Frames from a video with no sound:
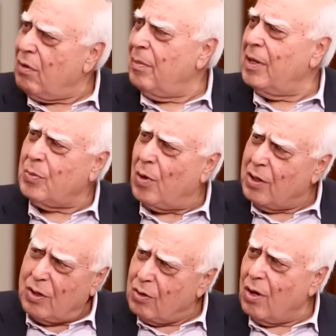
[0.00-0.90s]
will be spoiled.
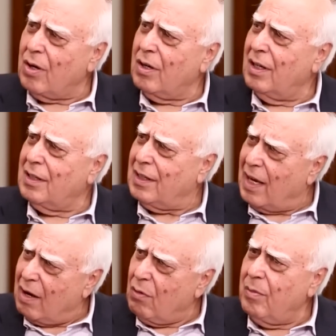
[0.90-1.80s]
You're wrong. His
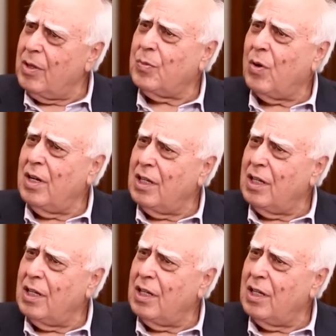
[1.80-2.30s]
CR will be spoiled.